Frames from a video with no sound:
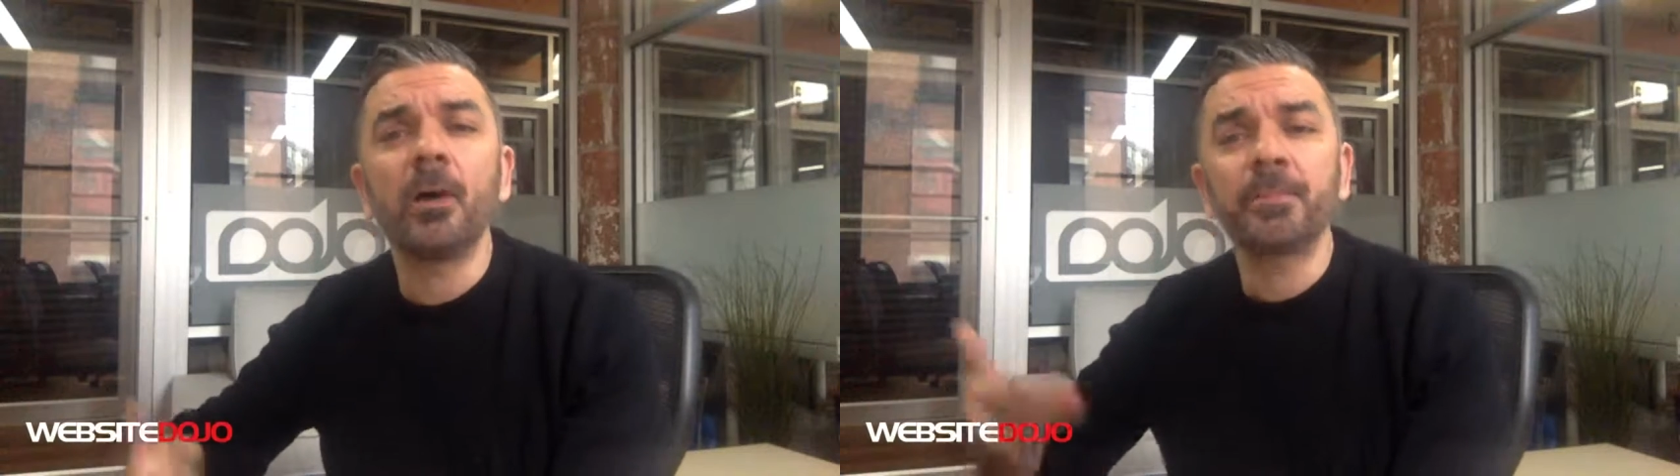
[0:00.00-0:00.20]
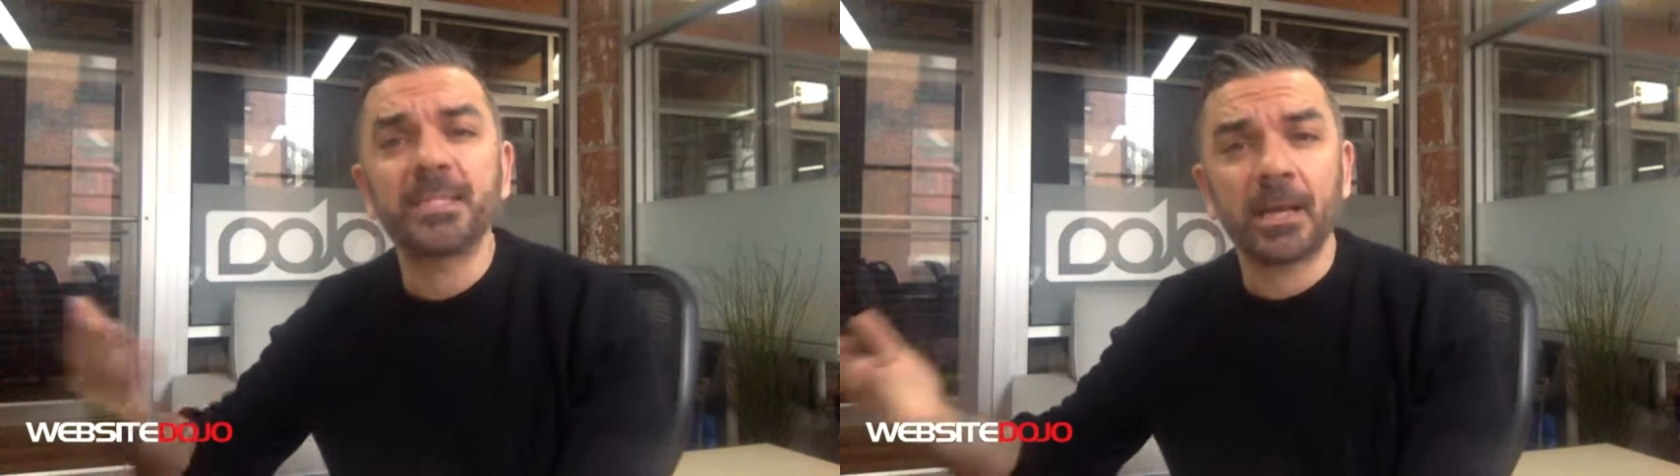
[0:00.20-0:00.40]

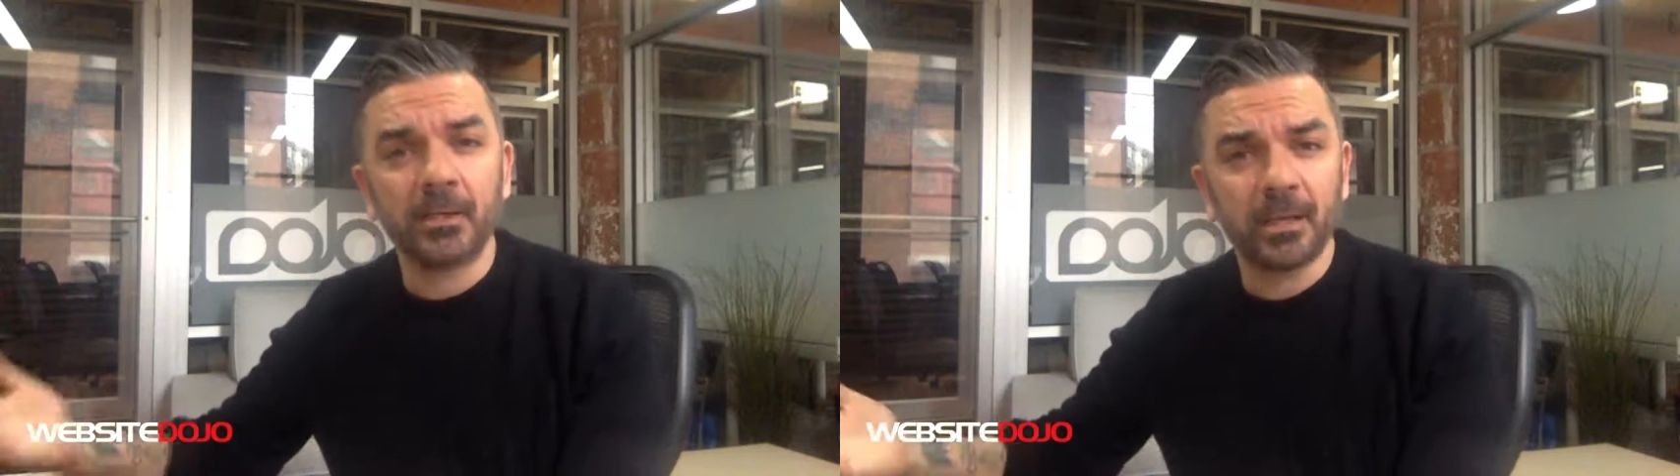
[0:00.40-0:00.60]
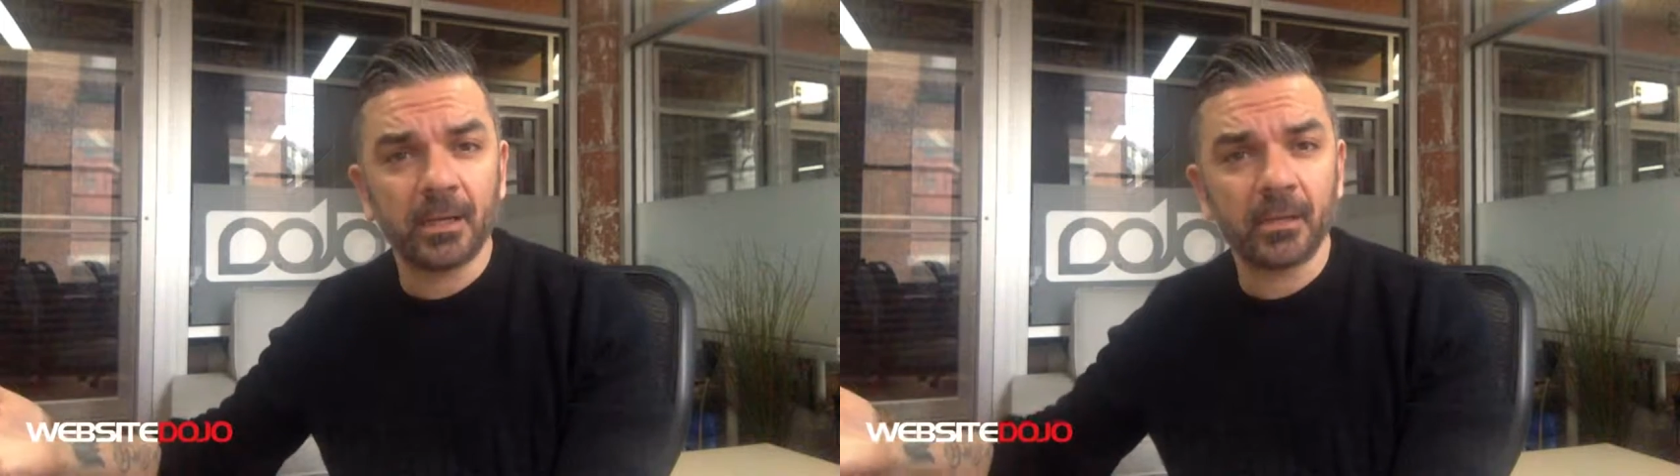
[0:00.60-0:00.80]

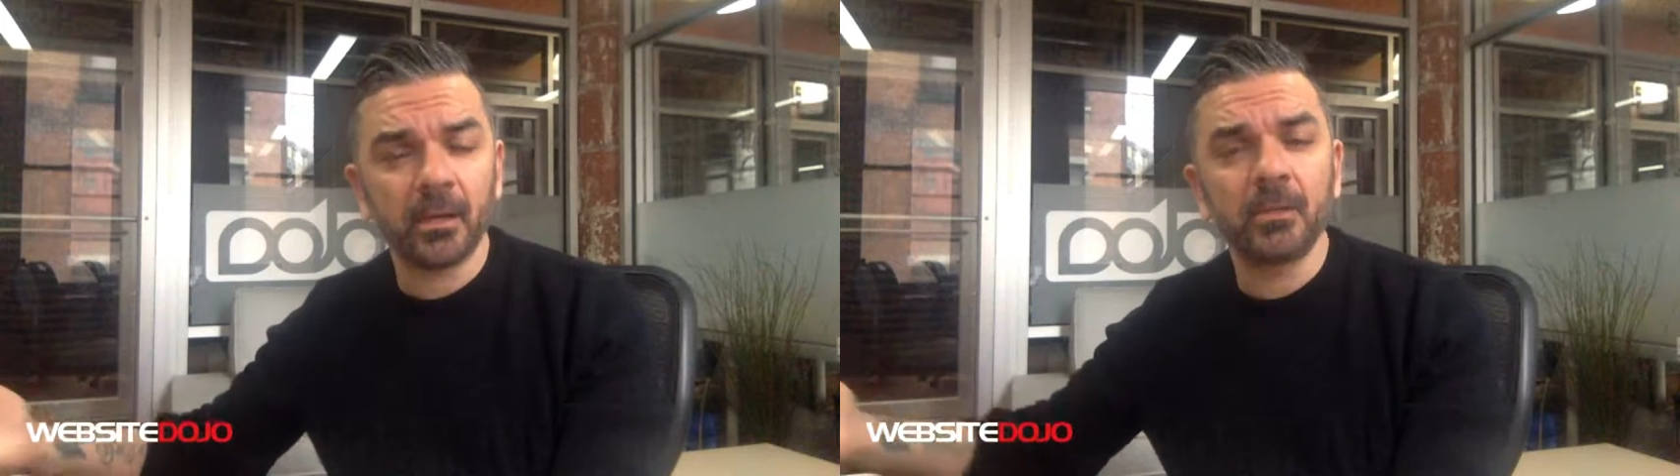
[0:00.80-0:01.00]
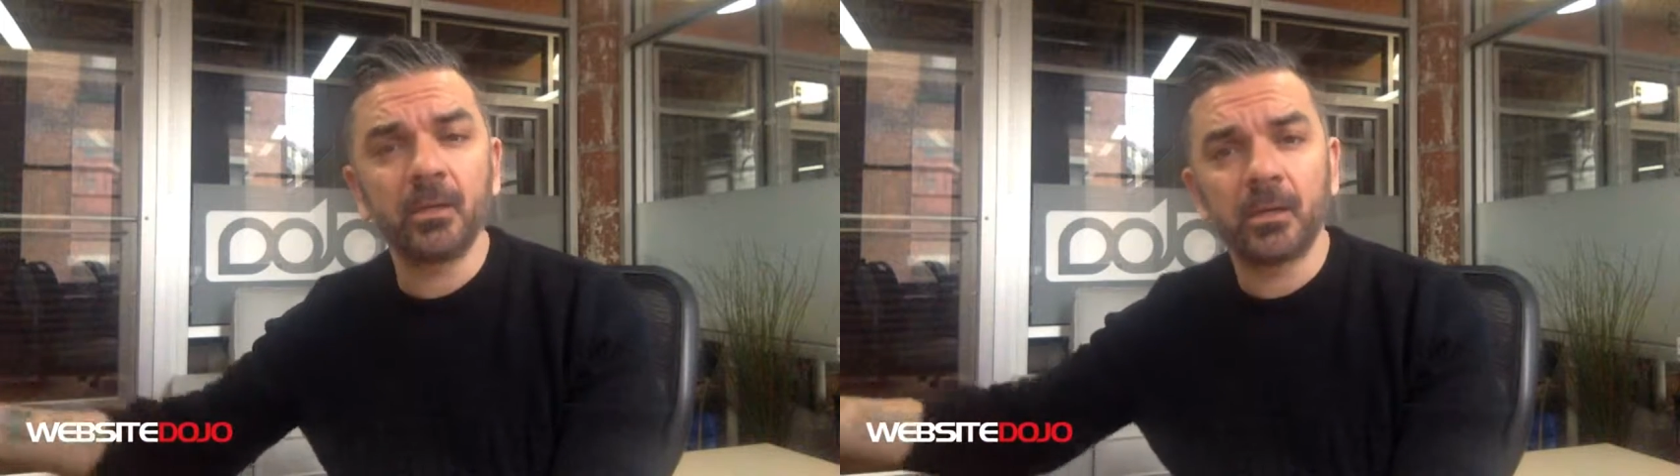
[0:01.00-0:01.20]

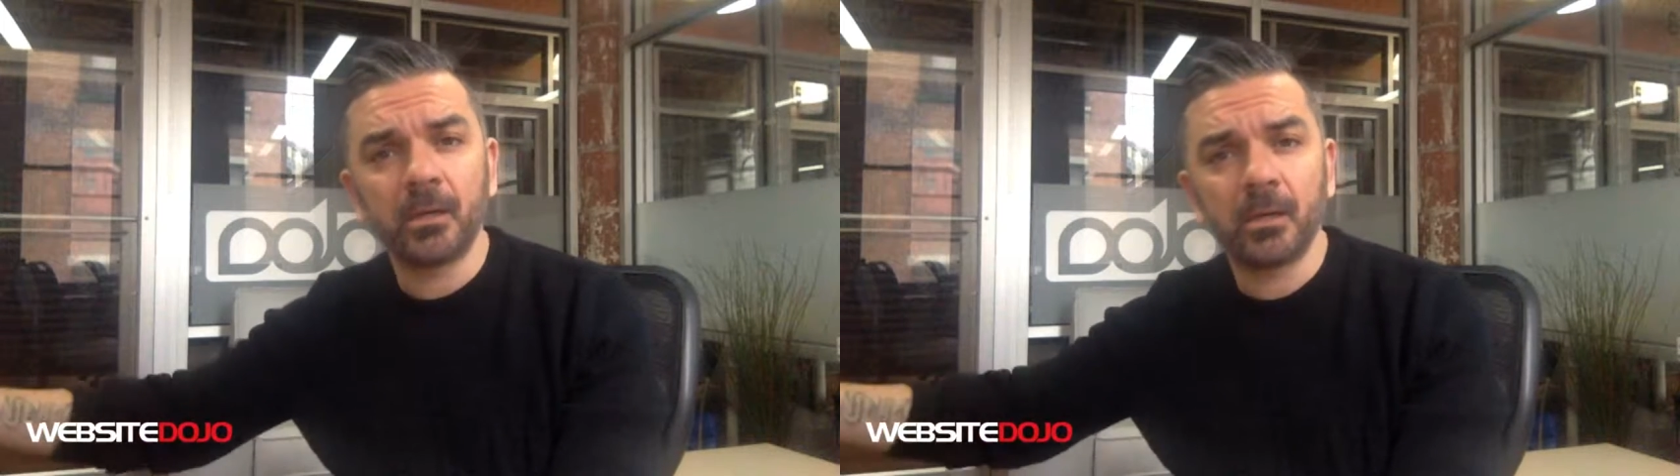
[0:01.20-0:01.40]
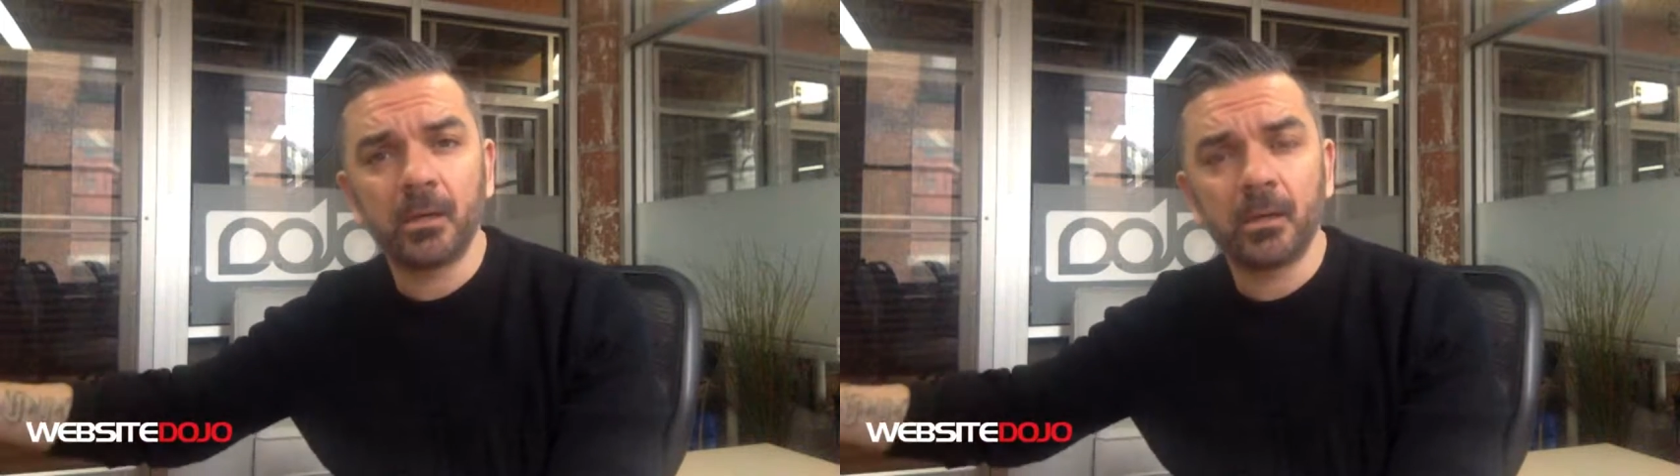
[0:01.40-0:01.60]
upselling
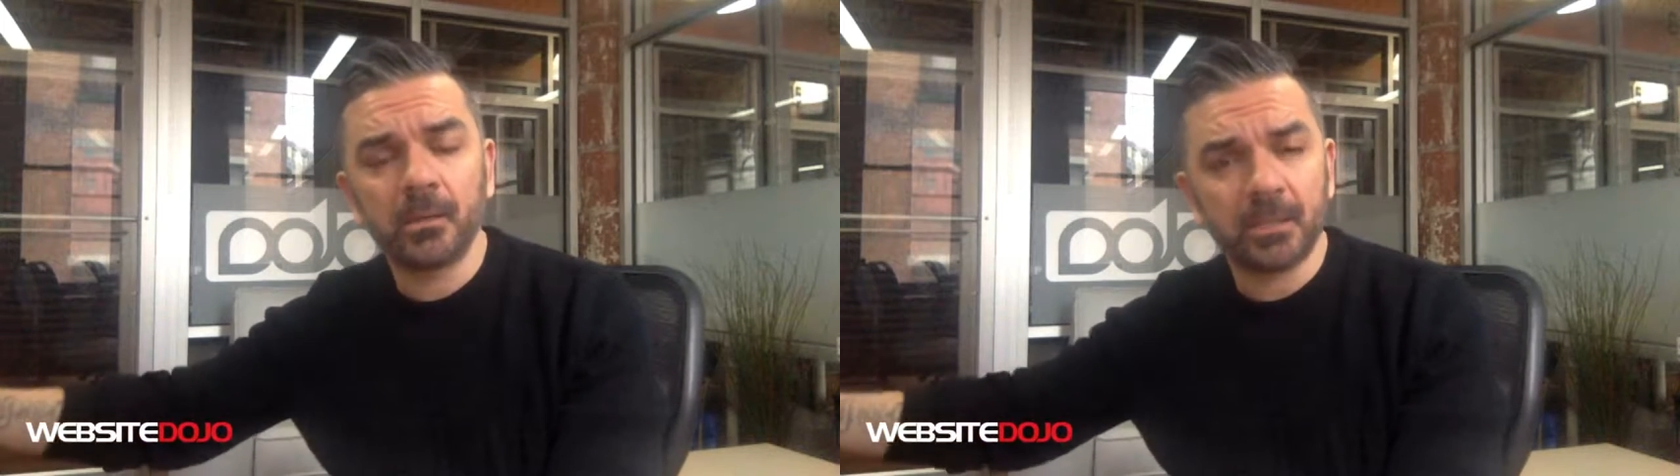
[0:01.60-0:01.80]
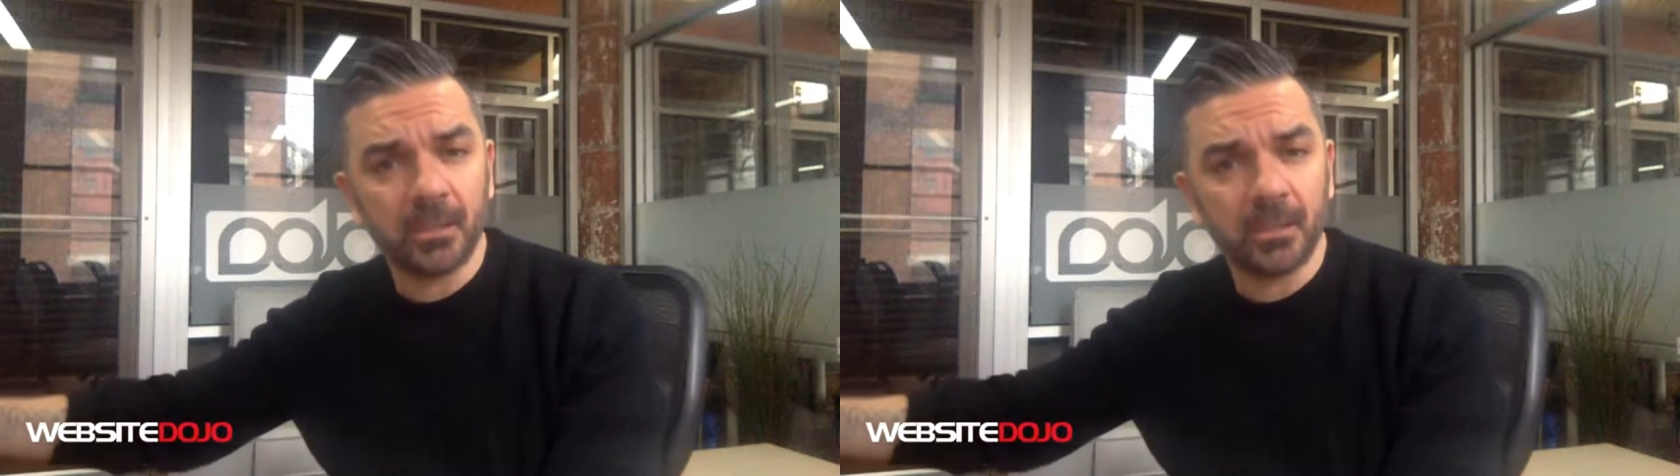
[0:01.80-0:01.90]
the,